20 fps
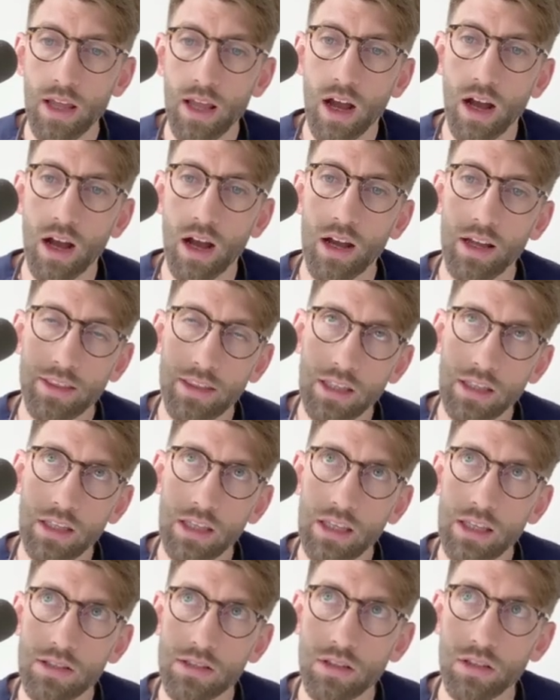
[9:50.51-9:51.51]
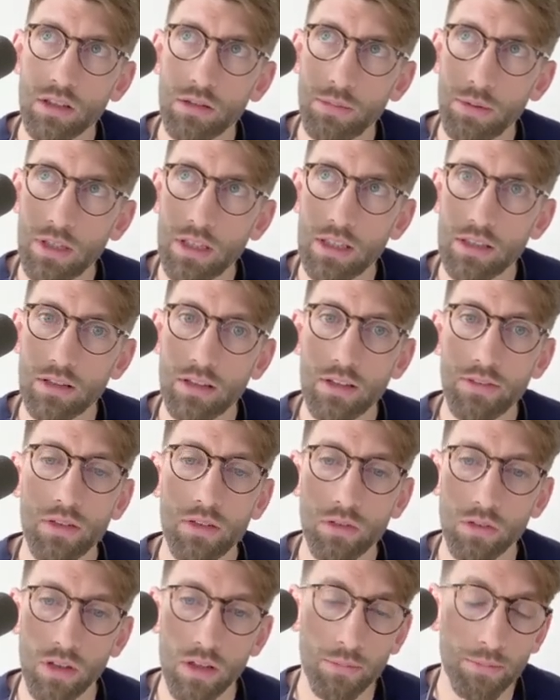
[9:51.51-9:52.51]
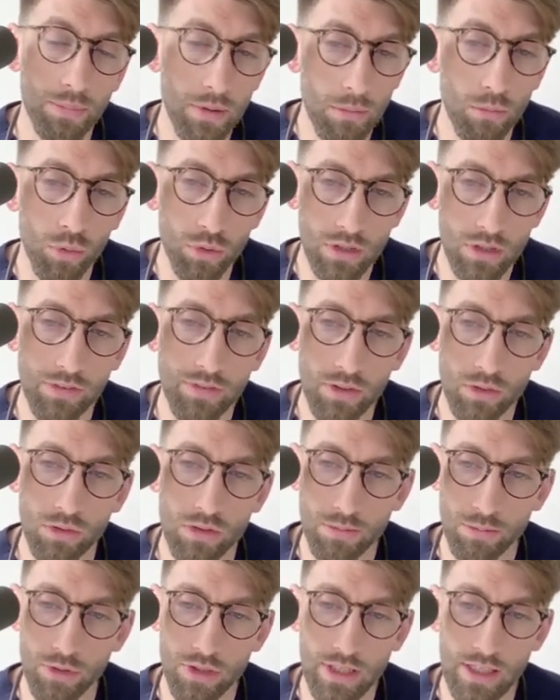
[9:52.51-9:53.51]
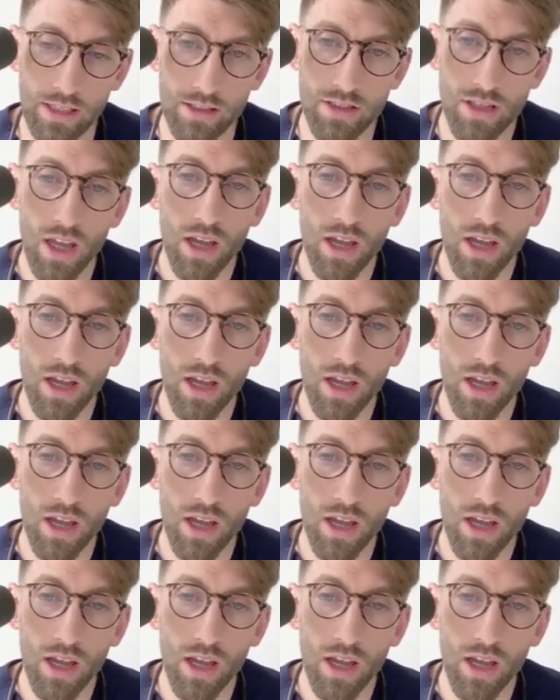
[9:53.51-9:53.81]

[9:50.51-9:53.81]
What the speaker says: I think it's going to be difficult, a bit more difficult to predict.